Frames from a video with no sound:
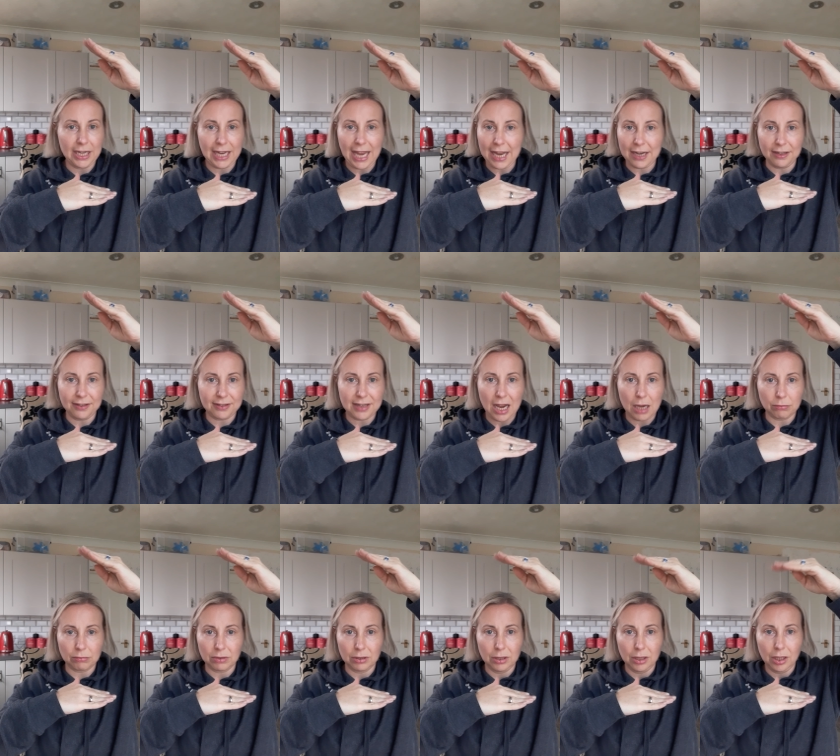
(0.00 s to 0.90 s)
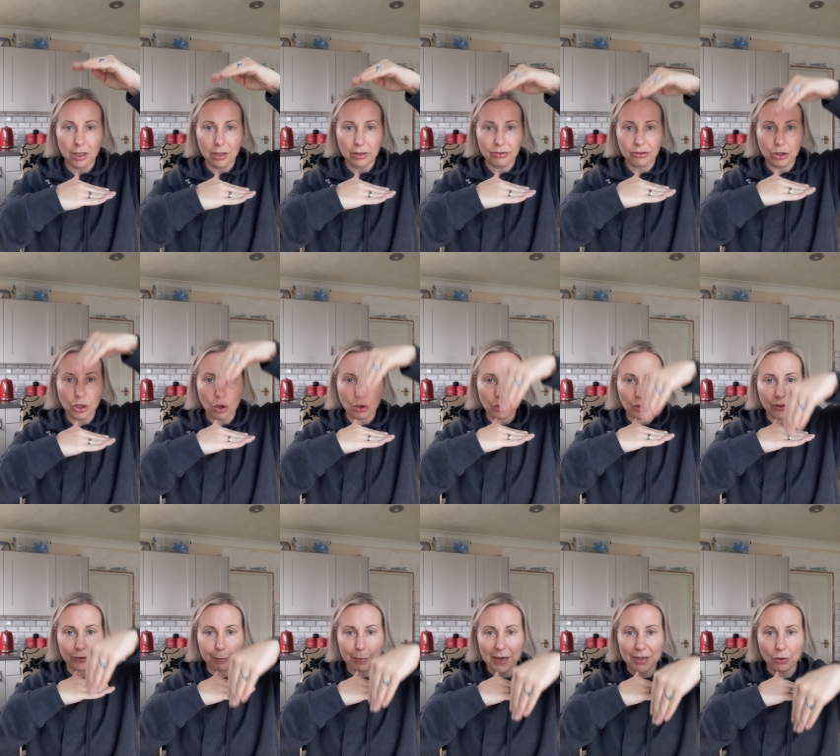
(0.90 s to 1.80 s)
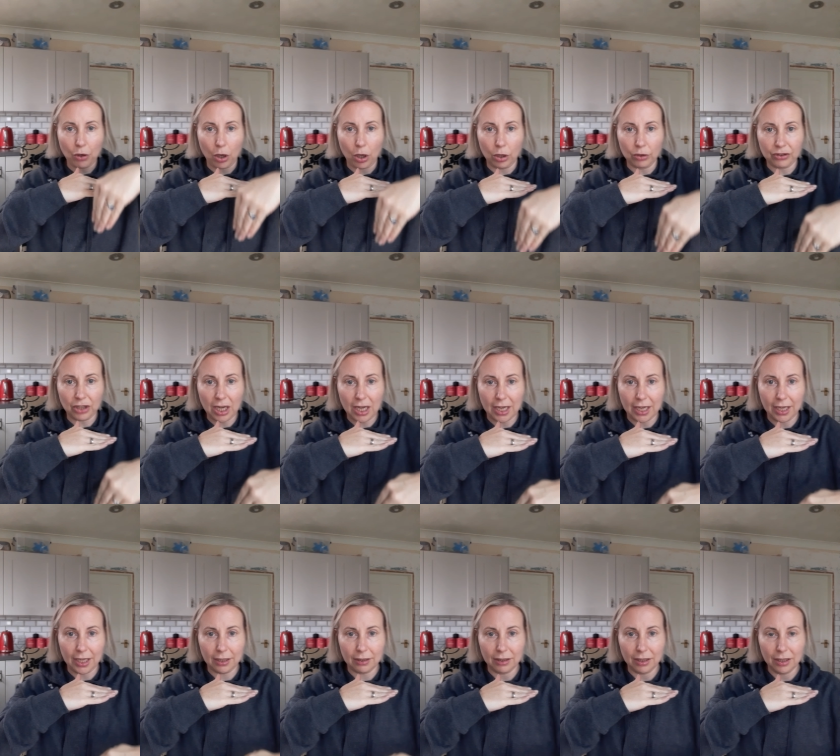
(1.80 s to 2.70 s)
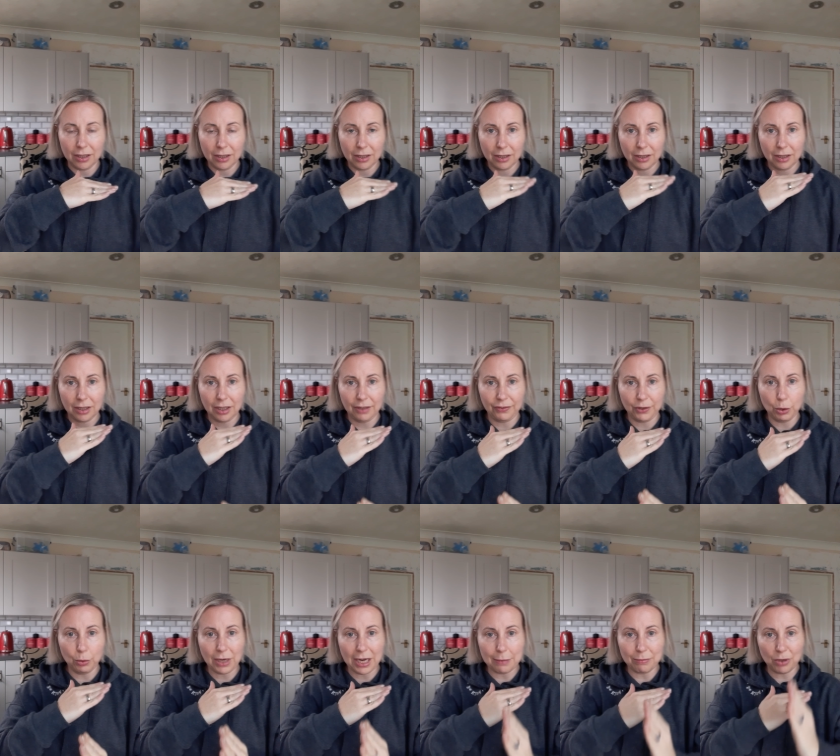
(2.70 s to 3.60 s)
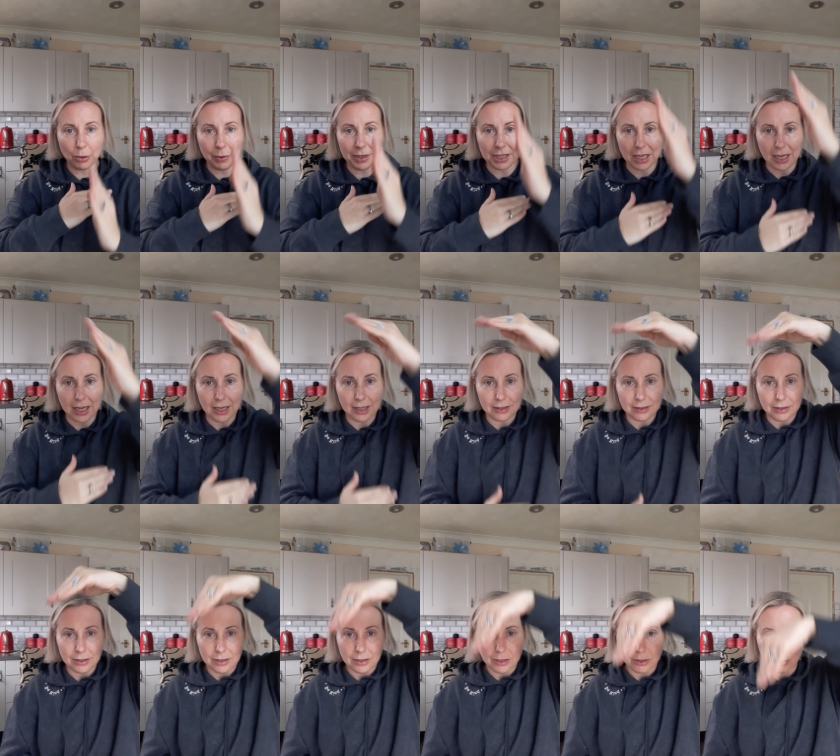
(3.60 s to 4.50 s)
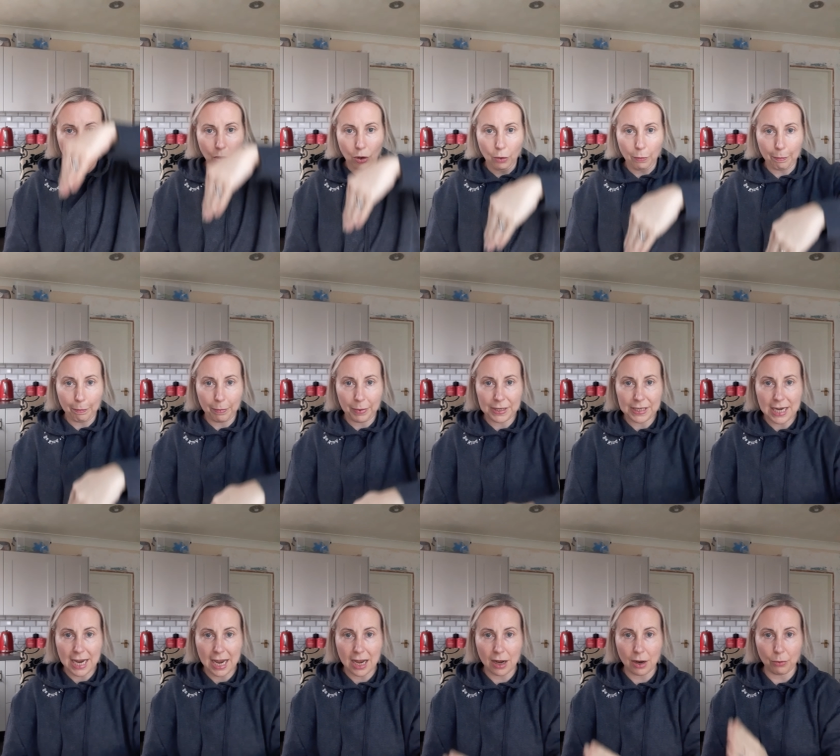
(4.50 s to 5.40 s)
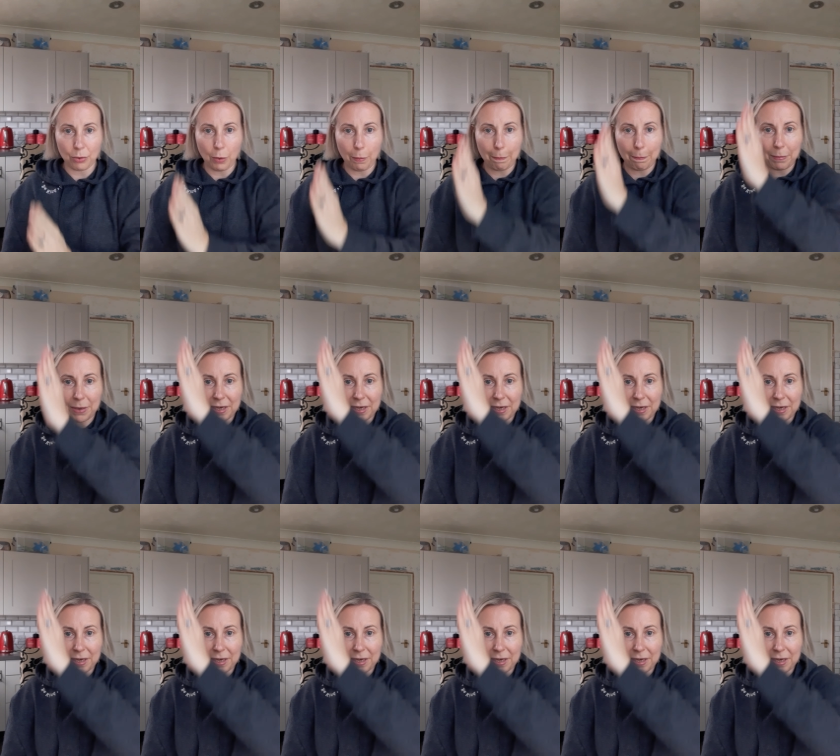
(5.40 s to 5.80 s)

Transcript: again is down. So you're going to spend all day, if you keep doing that, up and down, up